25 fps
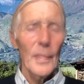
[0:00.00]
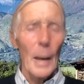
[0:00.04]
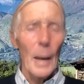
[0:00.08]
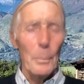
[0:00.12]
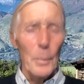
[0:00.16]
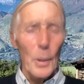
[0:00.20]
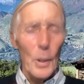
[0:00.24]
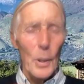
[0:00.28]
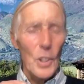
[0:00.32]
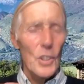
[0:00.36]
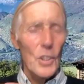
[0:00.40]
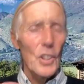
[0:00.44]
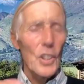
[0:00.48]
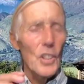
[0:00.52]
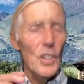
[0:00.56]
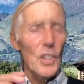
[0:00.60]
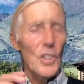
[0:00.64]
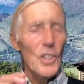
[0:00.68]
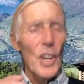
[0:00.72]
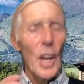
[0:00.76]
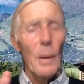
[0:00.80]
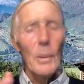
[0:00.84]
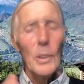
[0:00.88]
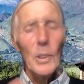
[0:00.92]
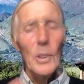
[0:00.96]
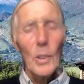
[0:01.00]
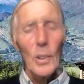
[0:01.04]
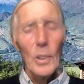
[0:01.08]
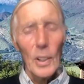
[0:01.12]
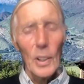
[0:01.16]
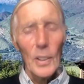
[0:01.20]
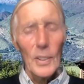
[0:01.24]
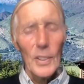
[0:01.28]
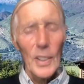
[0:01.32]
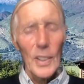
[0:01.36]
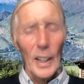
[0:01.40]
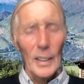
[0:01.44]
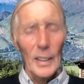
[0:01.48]
person is now in your
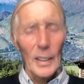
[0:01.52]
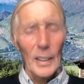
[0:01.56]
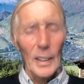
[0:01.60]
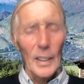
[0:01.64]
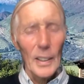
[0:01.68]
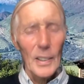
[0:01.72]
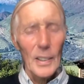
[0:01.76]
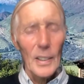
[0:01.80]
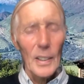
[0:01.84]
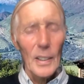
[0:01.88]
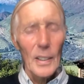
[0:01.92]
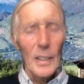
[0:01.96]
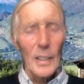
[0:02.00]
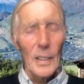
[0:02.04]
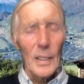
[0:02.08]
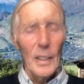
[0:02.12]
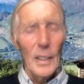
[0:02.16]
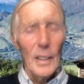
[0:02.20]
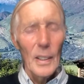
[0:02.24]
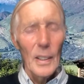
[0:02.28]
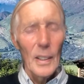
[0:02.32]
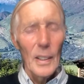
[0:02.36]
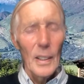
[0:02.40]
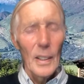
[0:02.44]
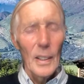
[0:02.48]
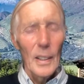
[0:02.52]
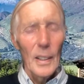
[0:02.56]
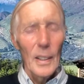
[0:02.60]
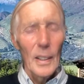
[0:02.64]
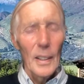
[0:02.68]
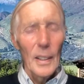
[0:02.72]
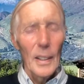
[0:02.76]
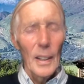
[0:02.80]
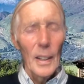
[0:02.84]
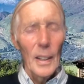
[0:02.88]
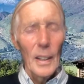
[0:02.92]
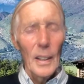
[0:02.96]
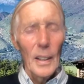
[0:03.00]
contact list.
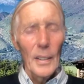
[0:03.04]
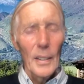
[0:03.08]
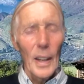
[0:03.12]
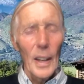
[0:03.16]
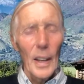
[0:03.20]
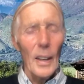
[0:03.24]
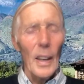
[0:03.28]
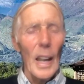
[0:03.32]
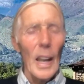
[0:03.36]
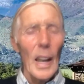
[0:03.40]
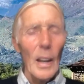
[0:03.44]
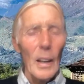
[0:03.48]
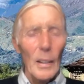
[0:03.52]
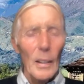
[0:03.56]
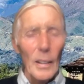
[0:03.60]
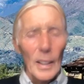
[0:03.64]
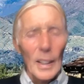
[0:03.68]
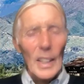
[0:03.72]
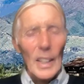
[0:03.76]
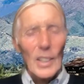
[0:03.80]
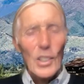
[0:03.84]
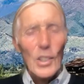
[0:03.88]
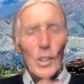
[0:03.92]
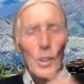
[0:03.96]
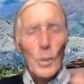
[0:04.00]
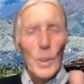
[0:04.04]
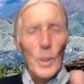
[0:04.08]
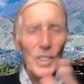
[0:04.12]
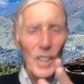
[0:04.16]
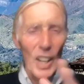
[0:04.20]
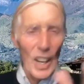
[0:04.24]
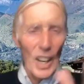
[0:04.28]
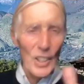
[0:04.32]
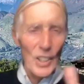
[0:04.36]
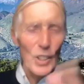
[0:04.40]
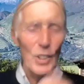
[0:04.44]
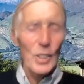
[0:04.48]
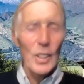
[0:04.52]
Now let's do a
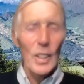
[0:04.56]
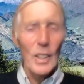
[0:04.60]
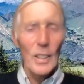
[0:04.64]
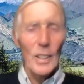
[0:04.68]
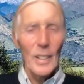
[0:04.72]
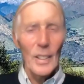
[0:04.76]
test